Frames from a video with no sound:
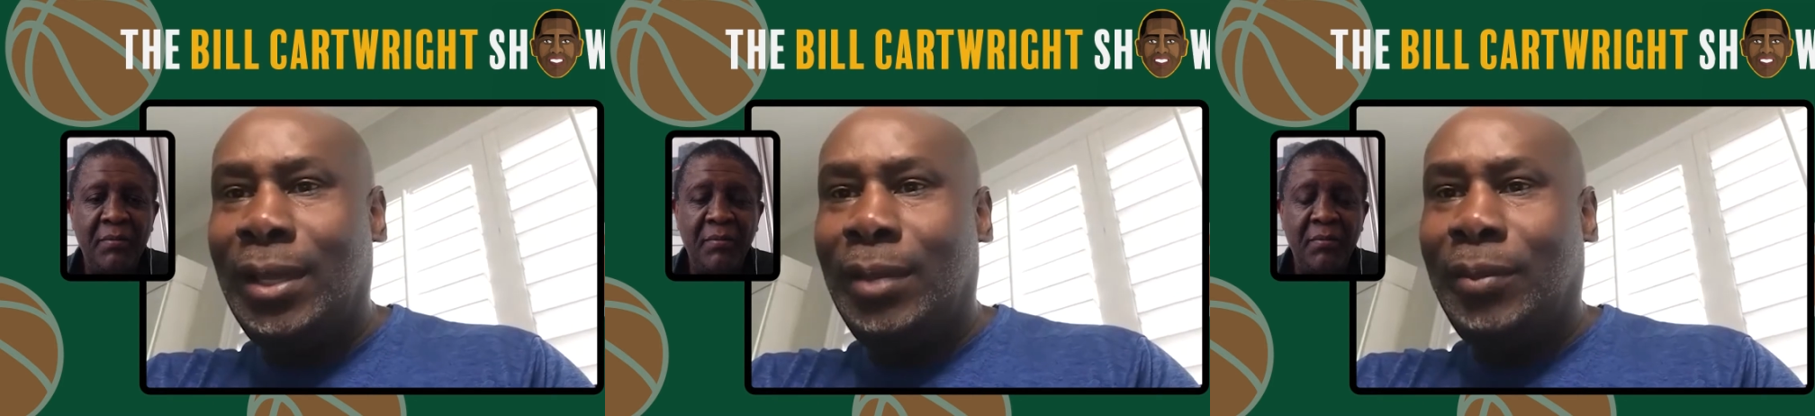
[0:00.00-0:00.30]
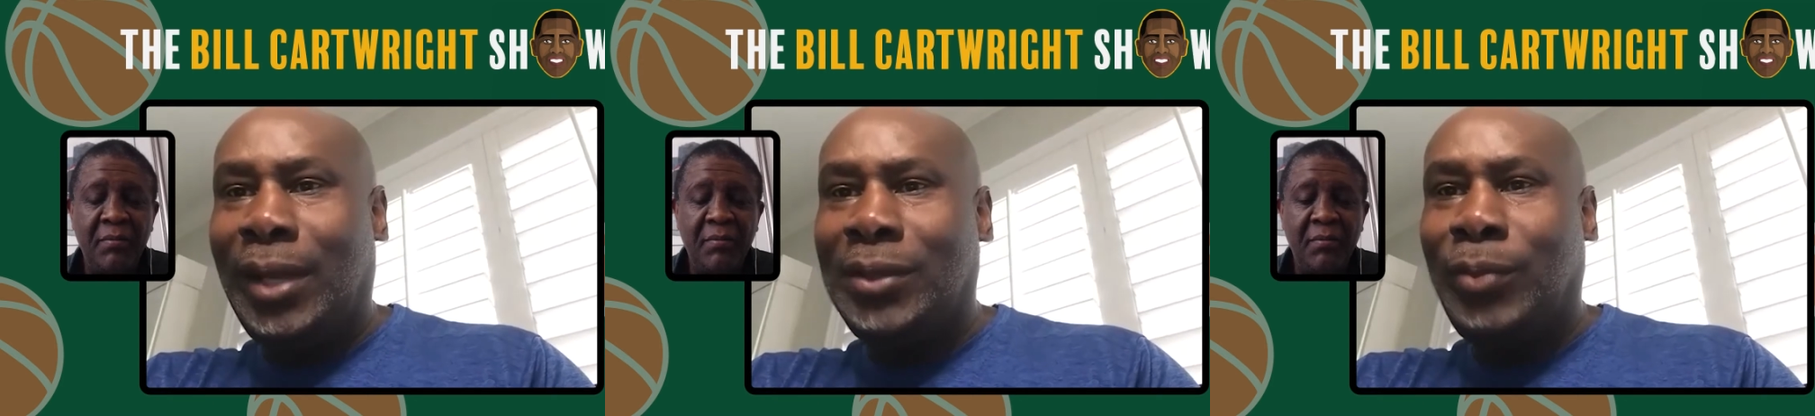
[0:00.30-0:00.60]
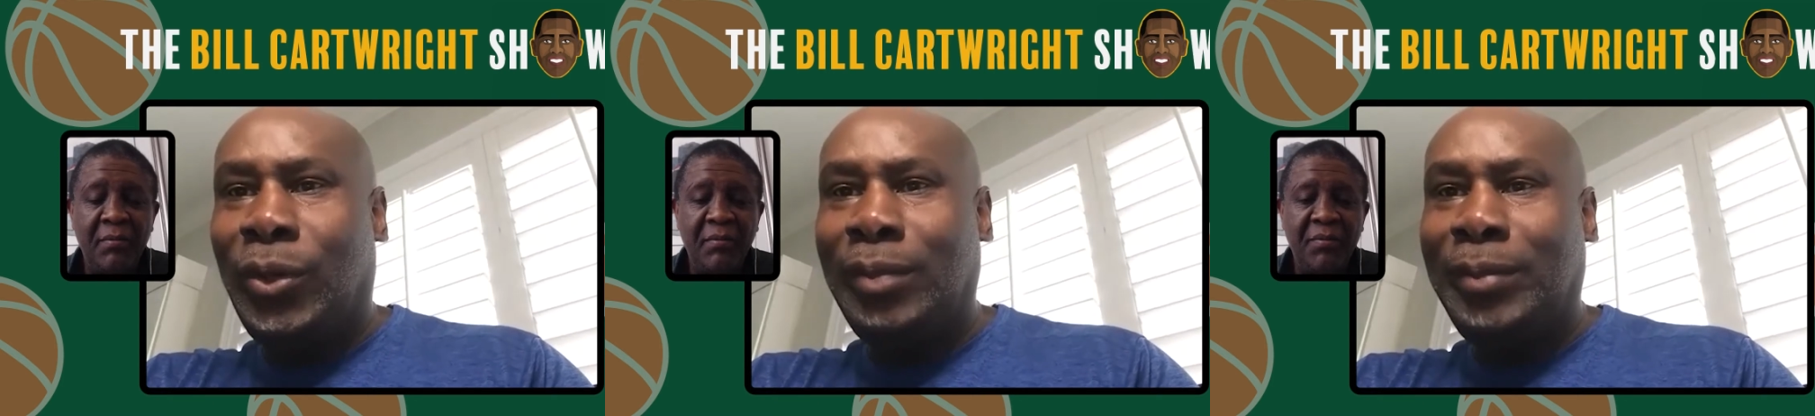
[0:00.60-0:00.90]
Speaker 1: But I was
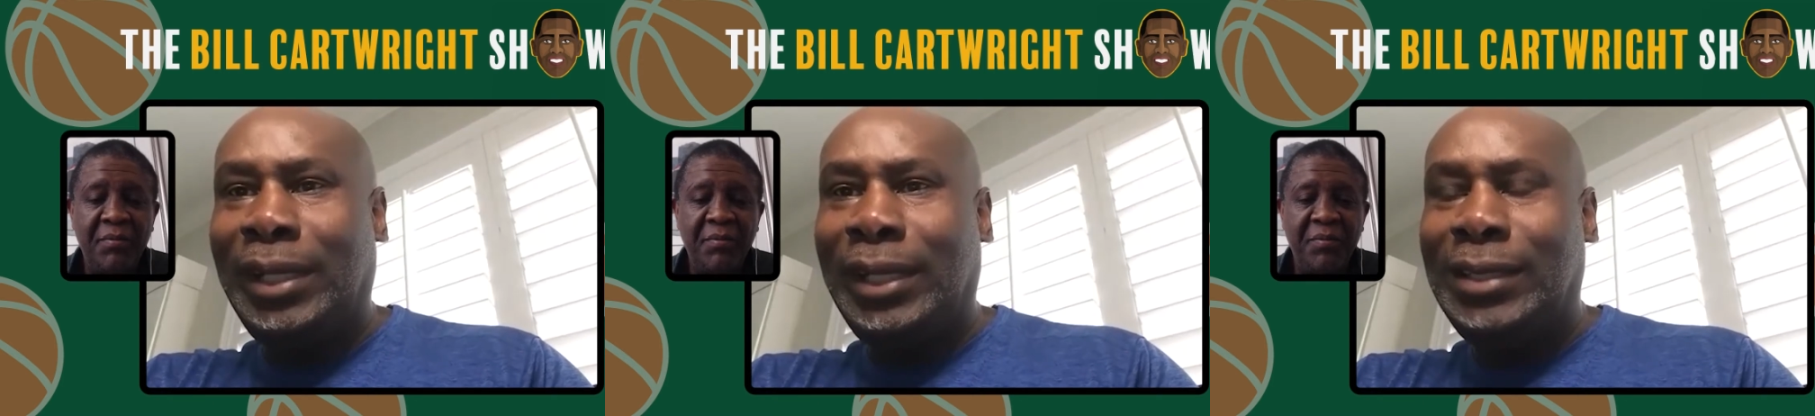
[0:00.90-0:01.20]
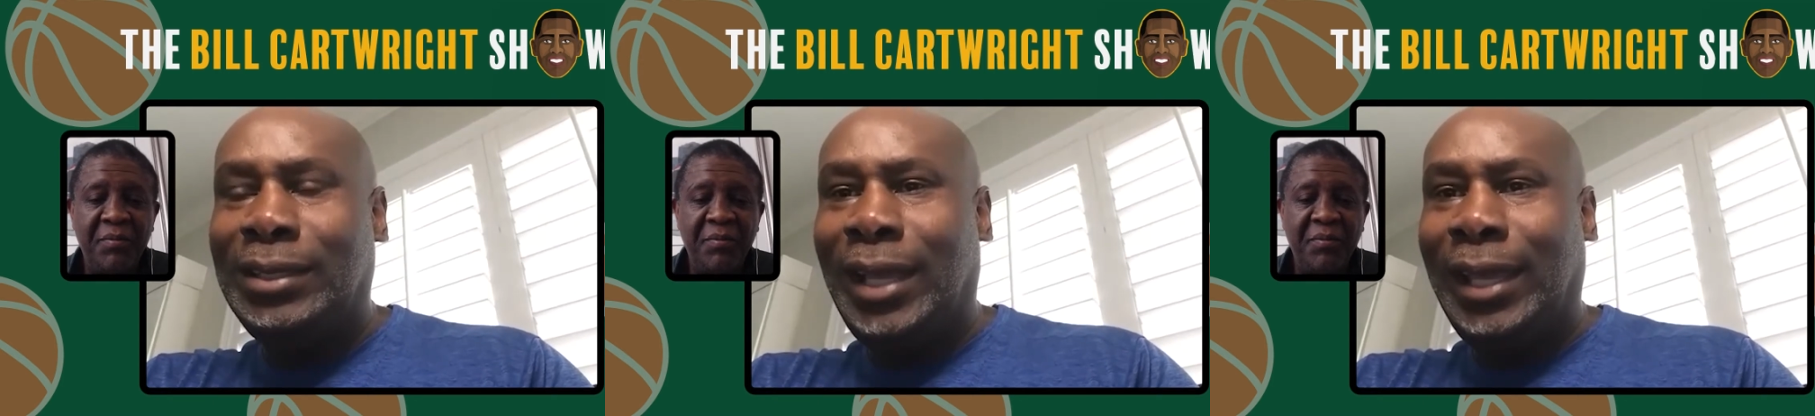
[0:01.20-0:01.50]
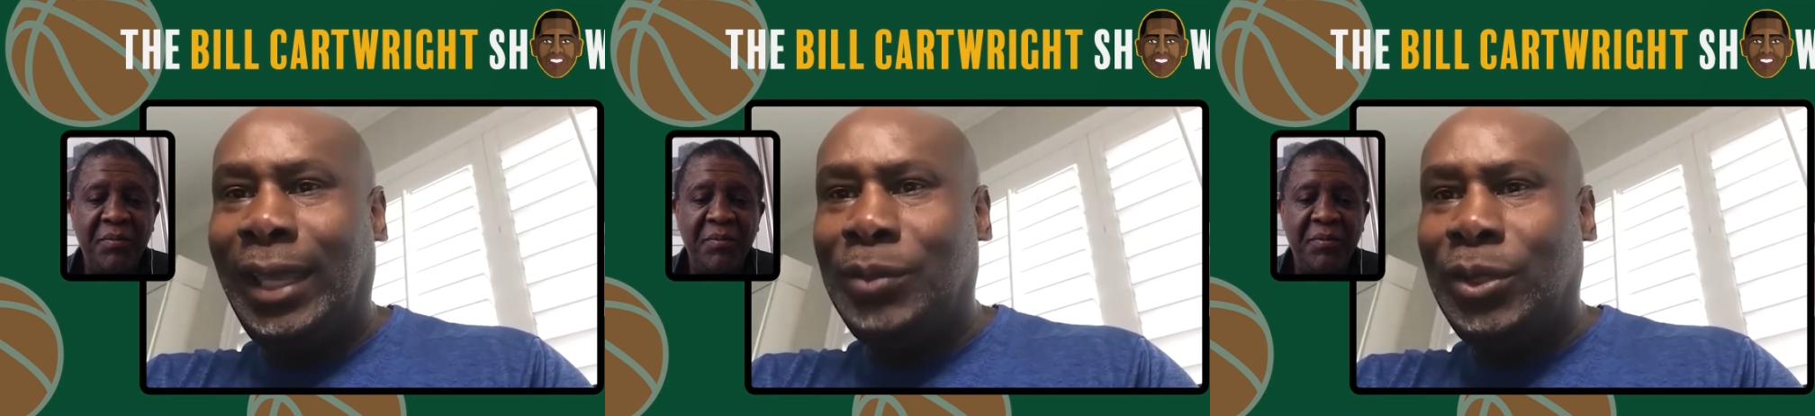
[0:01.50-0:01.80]
born in Belize and I
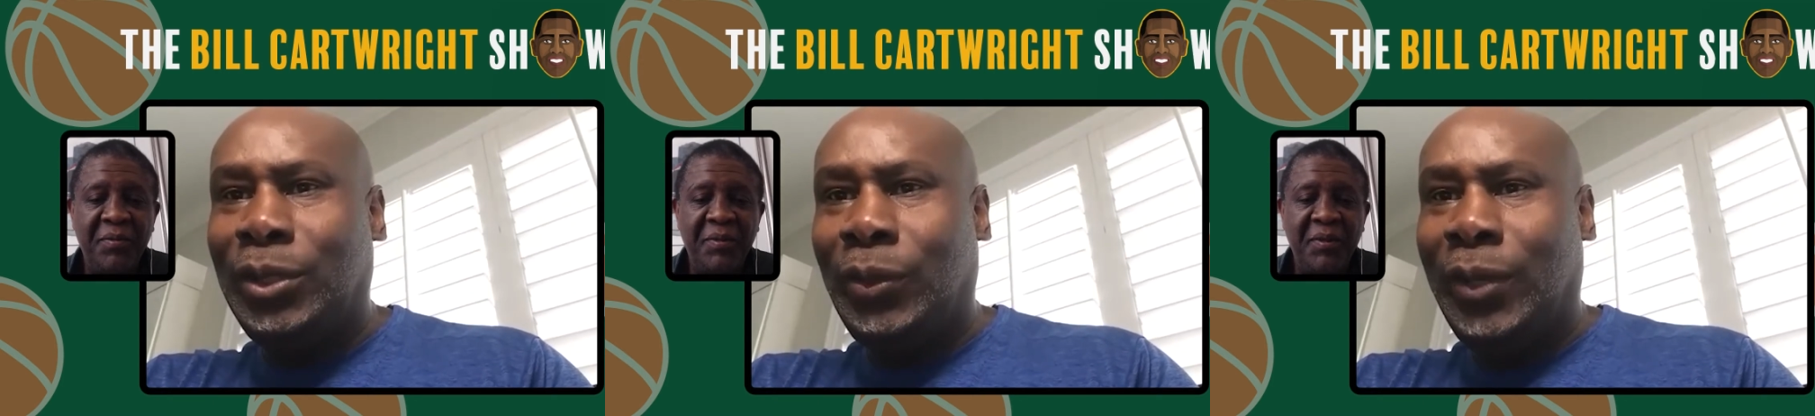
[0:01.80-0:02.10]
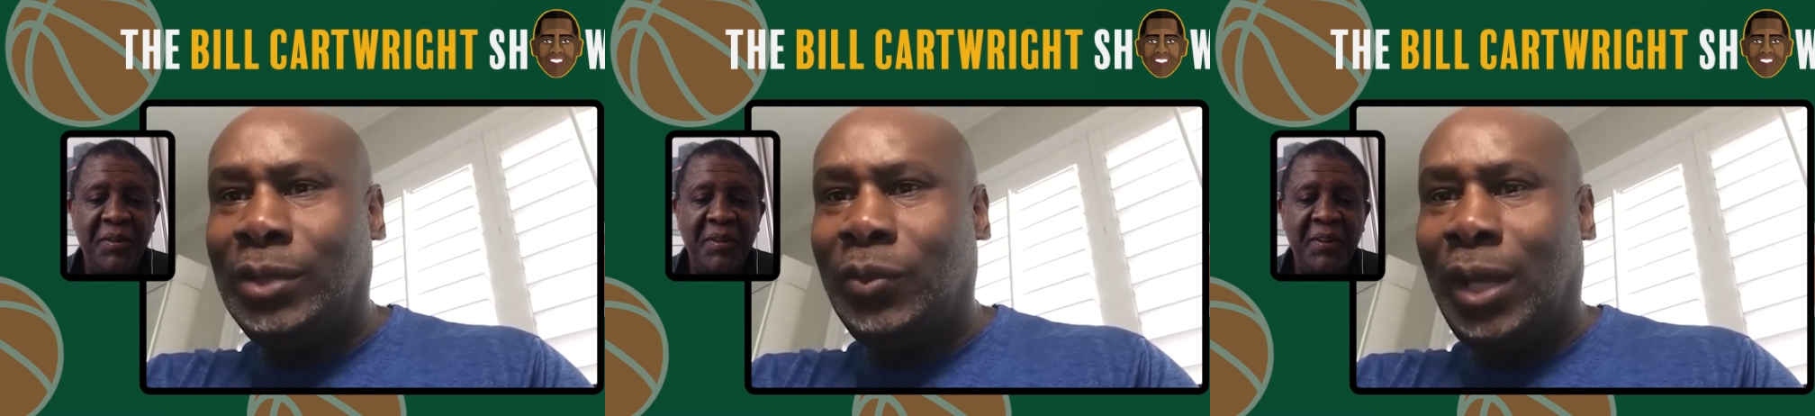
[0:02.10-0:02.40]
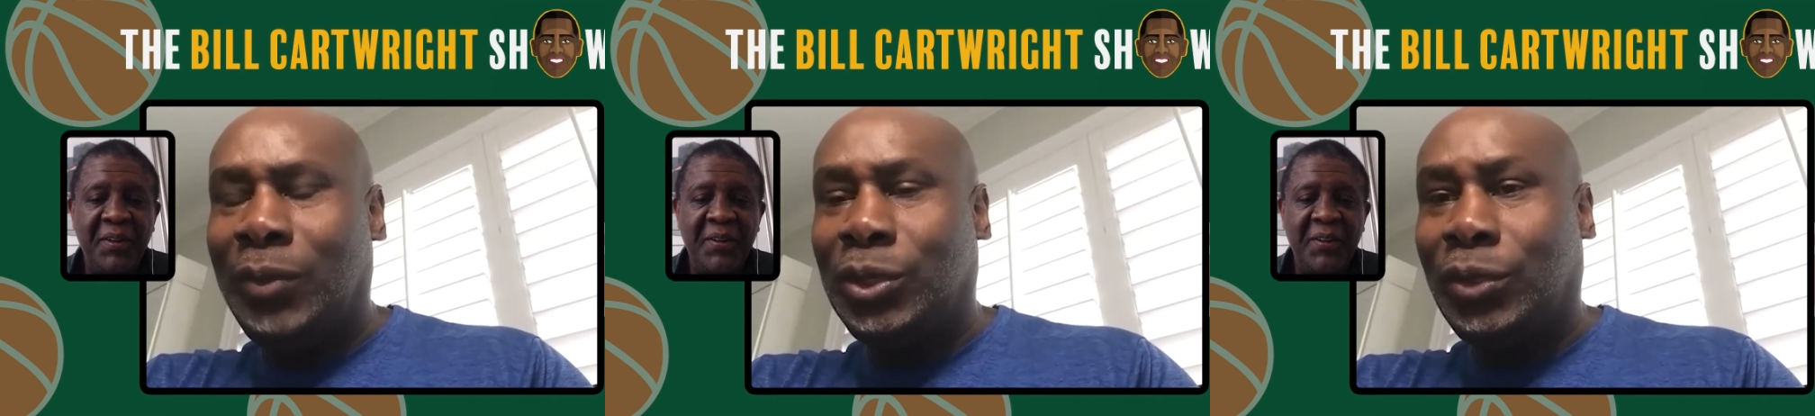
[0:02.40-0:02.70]
came to the US when I
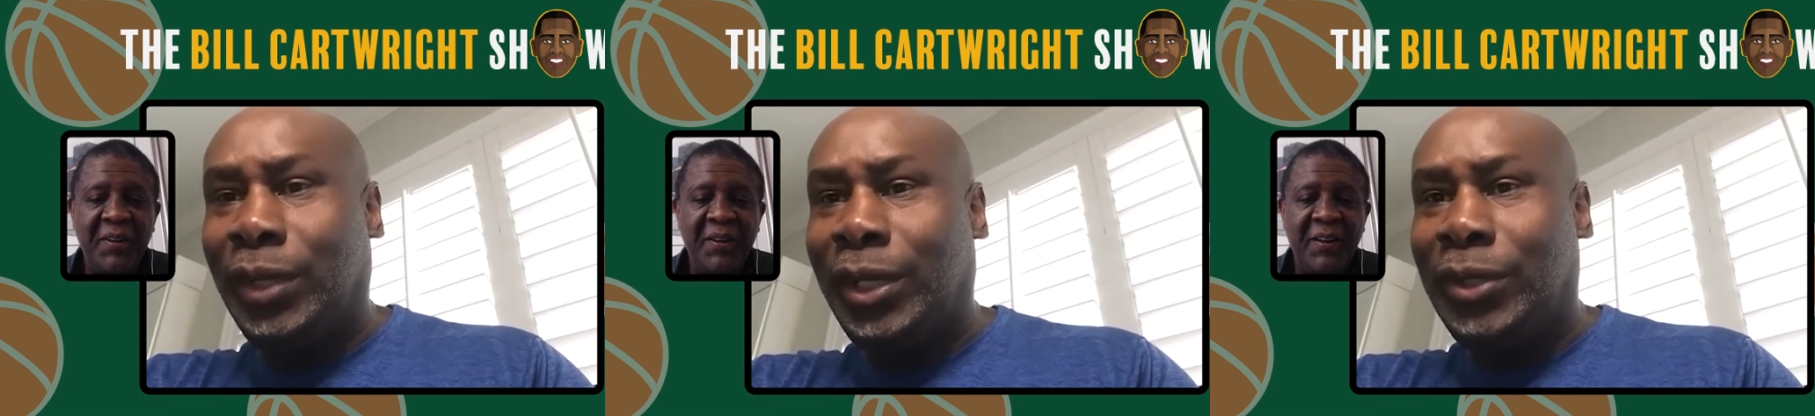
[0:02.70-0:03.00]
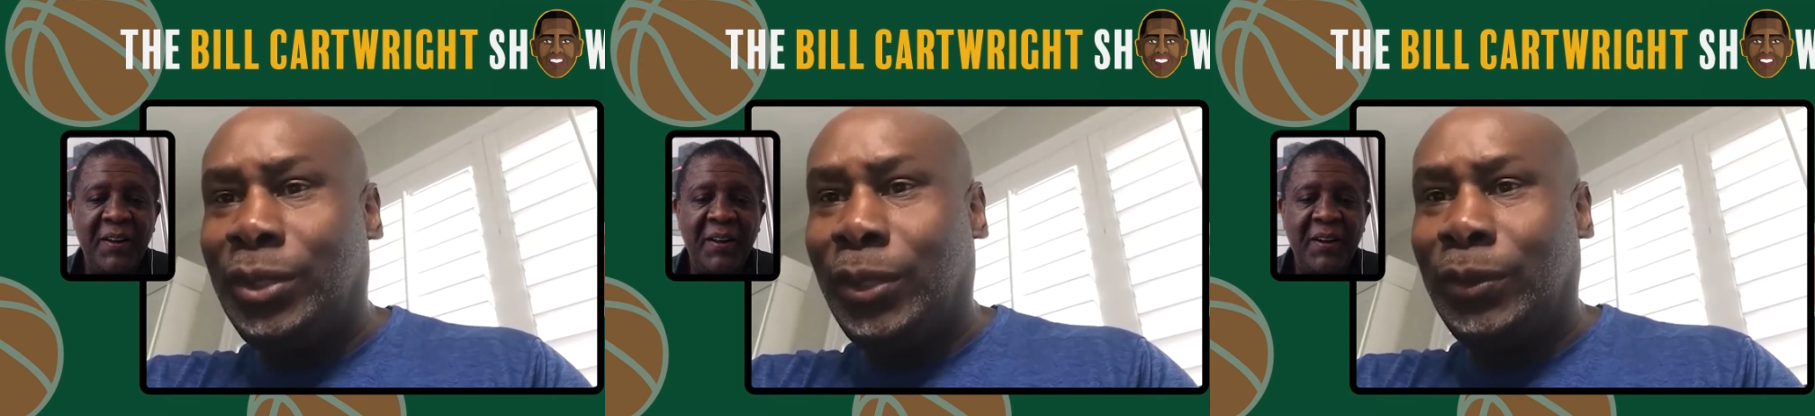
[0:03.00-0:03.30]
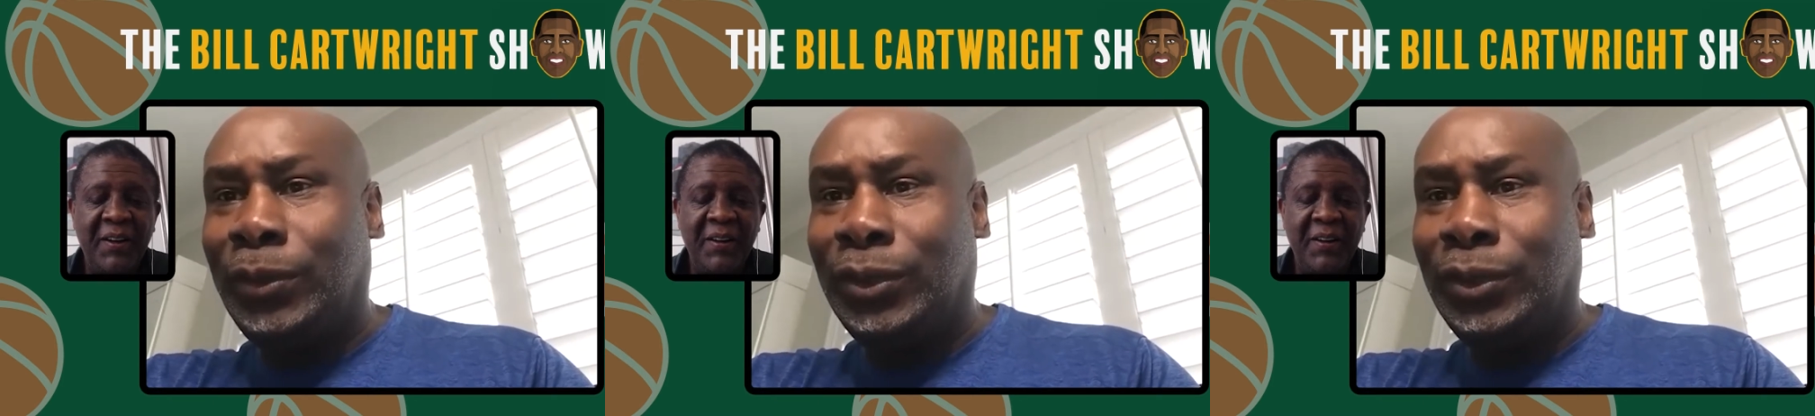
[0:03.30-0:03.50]
was three years old.